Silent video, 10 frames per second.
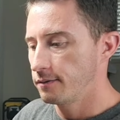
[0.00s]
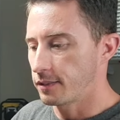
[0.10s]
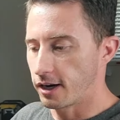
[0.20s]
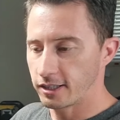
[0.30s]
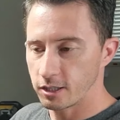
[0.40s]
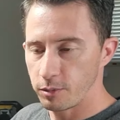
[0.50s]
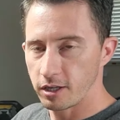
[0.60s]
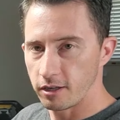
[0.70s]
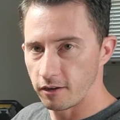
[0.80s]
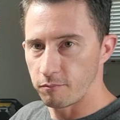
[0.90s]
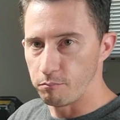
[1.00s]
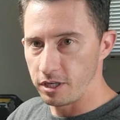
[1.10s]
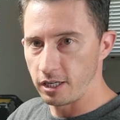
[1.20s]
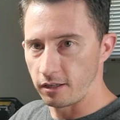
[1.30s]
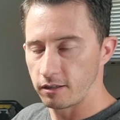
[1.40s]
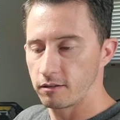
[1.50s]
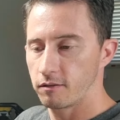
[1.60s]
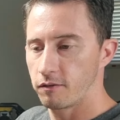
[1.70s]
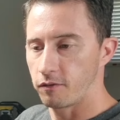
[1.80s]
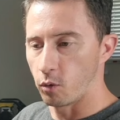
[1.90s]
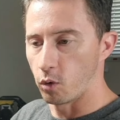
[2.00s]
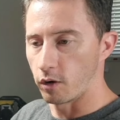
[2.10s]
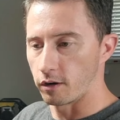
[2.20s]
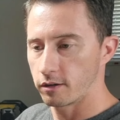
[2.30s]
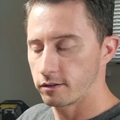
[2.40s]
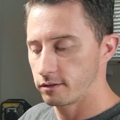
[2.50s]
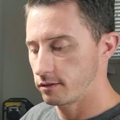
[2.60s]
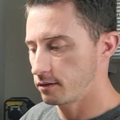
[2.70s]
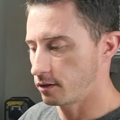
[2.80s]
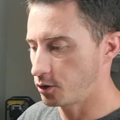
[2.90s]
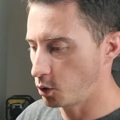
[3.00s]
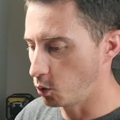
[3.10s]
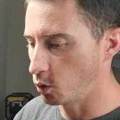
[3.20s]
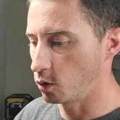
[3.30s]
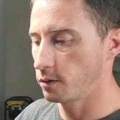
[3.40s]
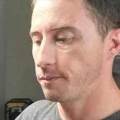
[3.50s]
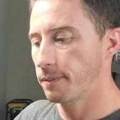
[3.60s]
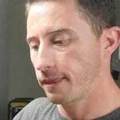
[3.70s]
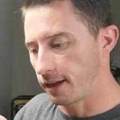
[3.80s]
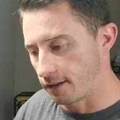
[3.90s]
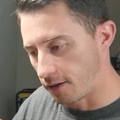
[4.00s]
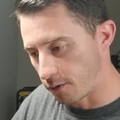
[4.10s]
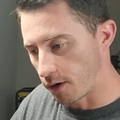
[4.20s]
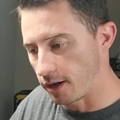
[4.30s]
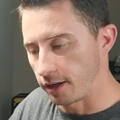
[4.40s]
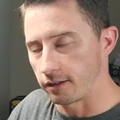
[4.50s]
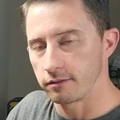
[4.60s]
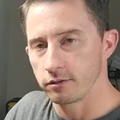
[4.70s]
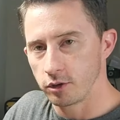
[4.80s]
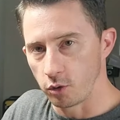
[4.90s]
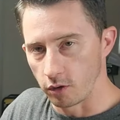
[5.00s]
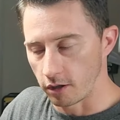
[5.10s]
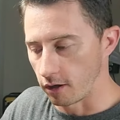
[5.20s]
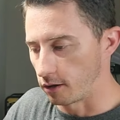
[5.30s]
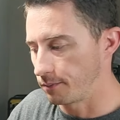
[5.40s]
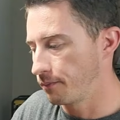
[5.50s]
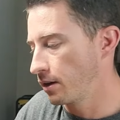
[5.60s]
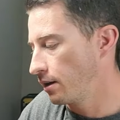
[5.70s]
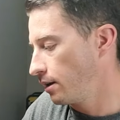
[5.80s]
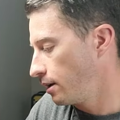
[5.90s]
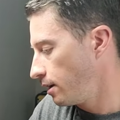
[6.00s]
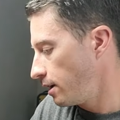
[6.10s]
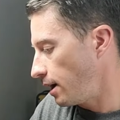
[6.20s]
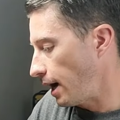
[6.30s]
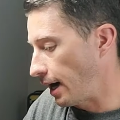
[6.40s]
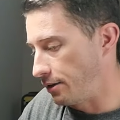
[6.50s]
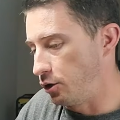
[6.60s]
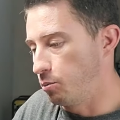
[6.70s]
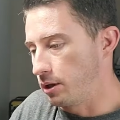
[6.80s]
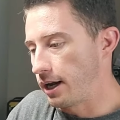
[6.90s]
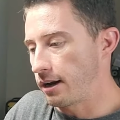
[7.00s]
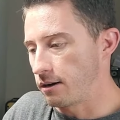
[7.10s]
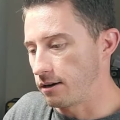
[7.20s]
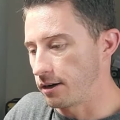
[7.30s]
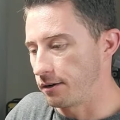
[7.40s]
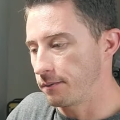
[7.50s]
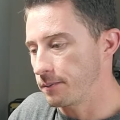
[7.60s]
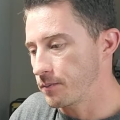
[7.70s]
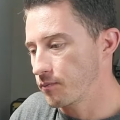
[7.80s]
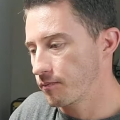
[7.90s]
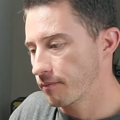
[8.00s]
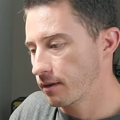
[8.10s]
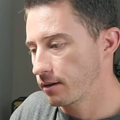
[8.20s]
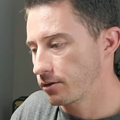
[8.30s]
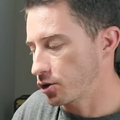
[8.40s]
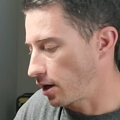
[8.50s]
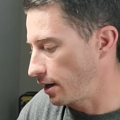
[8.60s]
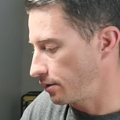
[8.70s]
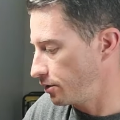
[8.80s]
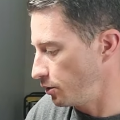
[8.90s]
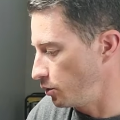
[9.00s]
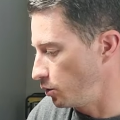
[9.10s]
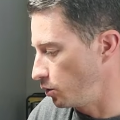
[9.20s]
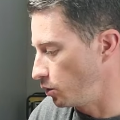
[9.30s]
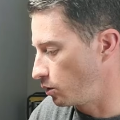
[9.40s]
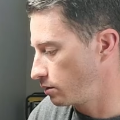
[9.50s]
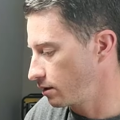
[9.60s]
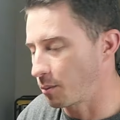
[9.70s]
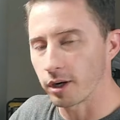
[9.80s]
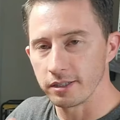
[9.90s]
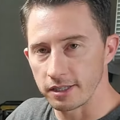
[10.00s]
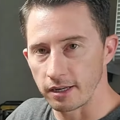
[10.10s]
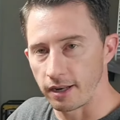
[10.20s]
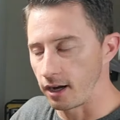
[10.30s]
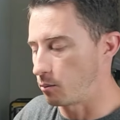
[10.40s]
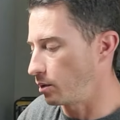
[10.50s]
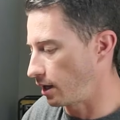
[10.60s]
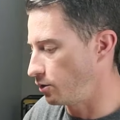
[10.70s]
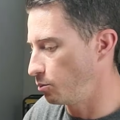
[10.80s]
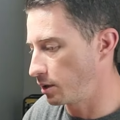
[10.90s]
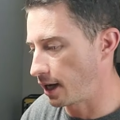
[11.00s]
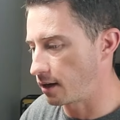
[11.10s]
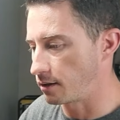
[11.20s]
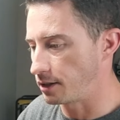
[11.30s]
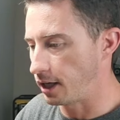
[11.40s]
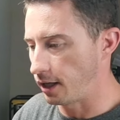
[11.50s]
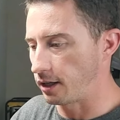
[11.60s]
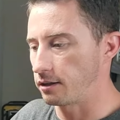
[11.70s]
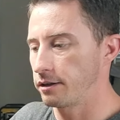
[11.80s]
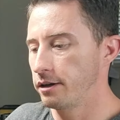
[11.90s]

there has to be enough meat for the tool and the threading to occur. I do plan on trying to, I'll probably send it out, but I do plan on getting